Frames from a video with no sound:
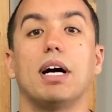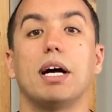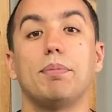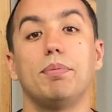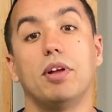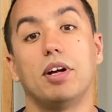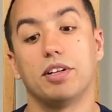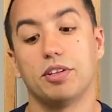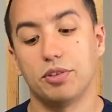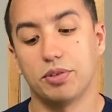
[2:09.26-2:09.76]

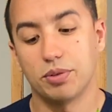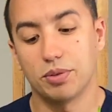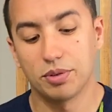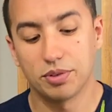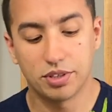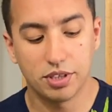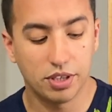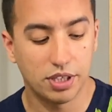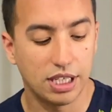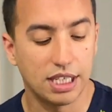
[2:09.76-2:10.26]
plant is
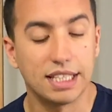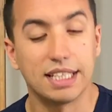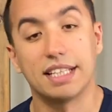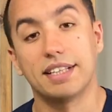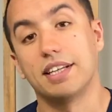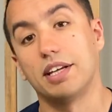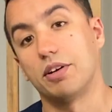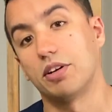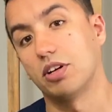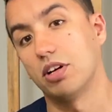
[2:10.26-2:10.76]
also in a
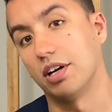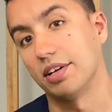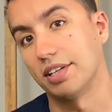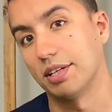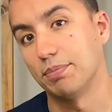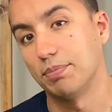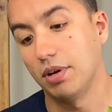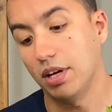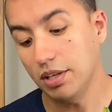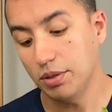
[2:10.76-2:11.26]

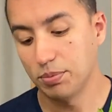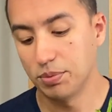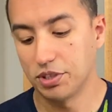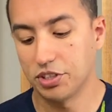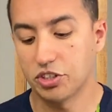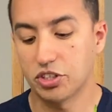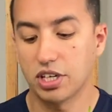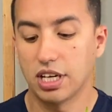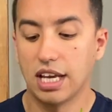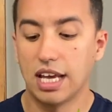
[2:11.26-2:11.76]
terracotta pot,
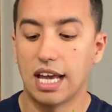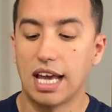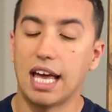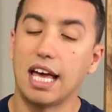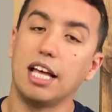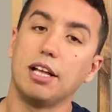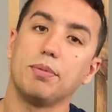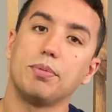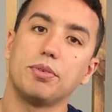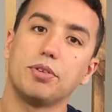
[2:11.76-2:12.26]
which
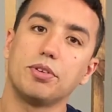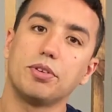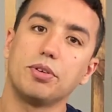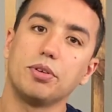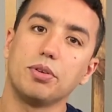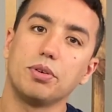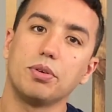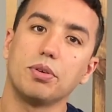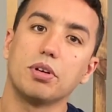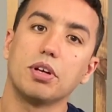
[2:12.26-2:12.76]
helps
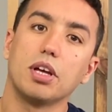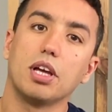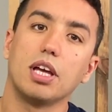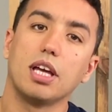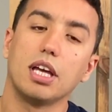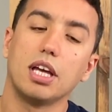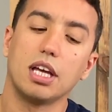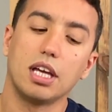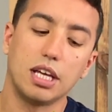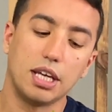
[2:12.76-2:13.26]
to
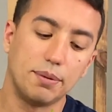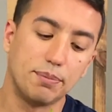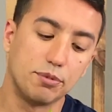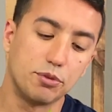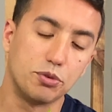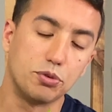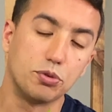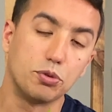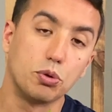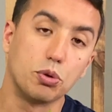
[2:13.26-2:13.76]

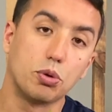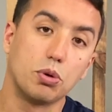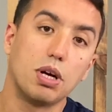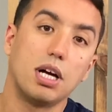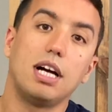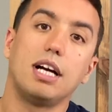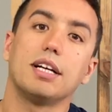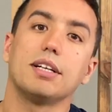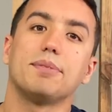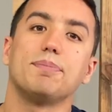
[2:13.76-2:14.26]

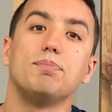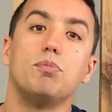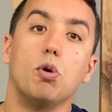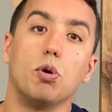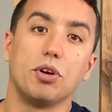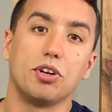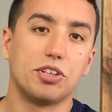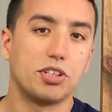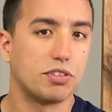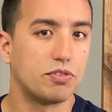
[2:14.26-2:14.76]
draw out
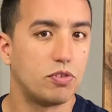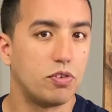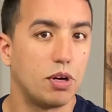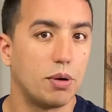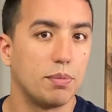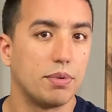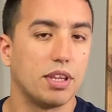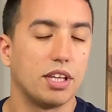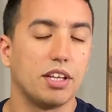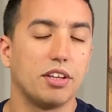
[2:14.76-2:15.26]
moisture
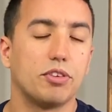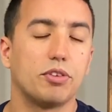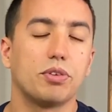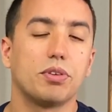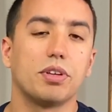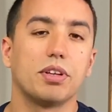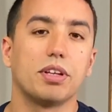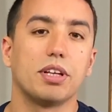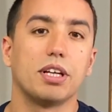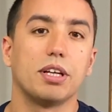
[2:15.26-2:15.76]
from
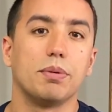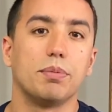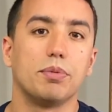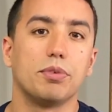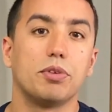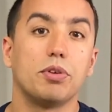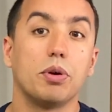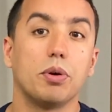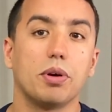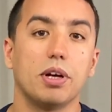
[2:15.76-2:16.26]
this
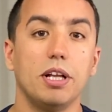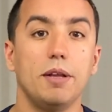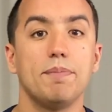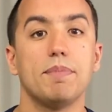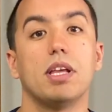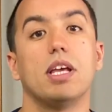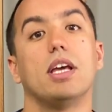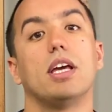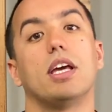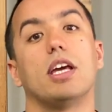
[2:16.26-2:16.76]

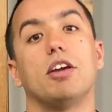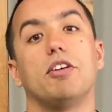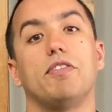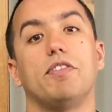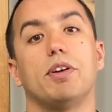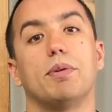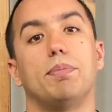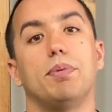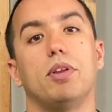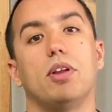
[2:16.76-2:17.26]
soil.
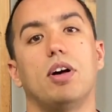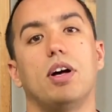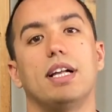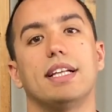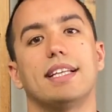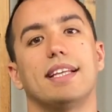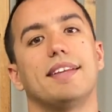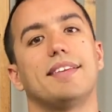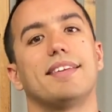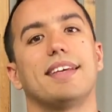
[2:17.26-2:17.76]
If your
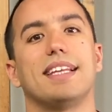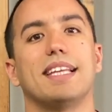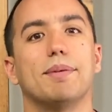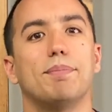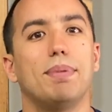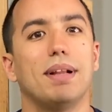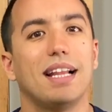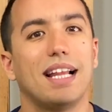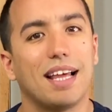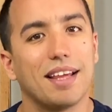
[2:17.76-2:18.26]
plant is in
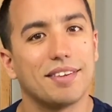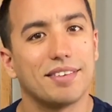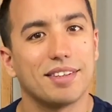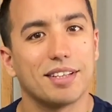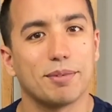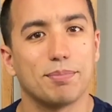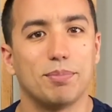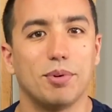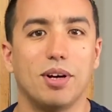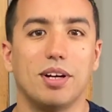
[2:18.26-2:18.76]
a
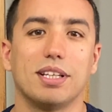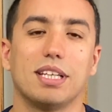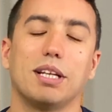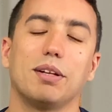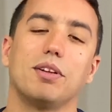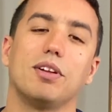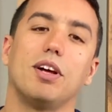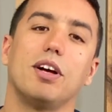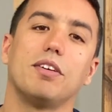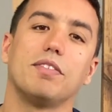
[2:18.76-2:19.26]
plastic pot,
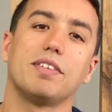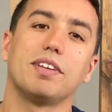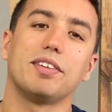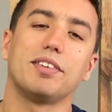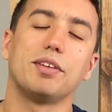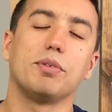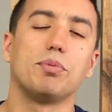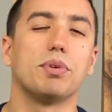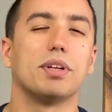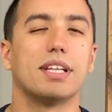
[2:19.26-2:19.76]
it will
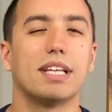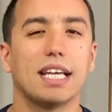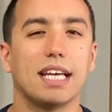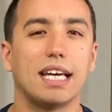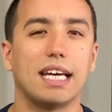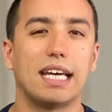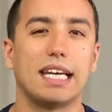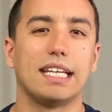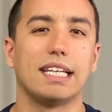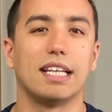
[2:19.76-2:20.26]
obviously
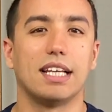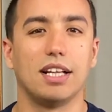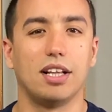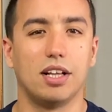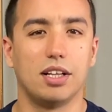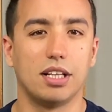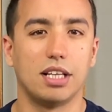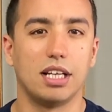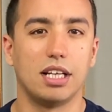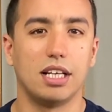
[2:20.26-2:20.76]
retain
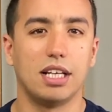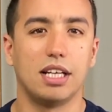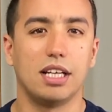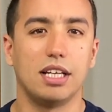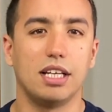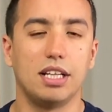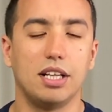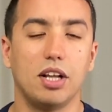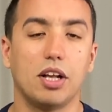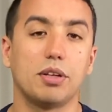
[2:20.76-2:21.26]

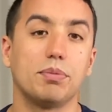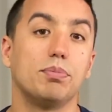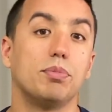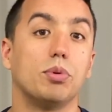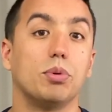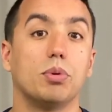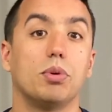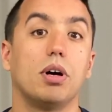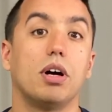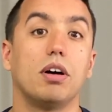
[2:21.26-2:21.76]
a lot
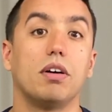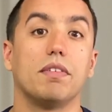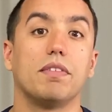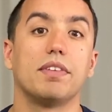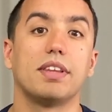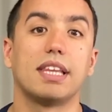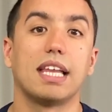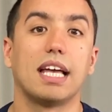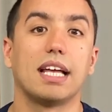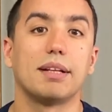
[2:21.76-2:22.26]
more
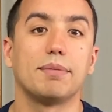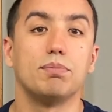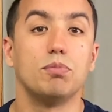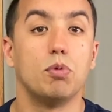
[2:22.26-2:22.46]
of that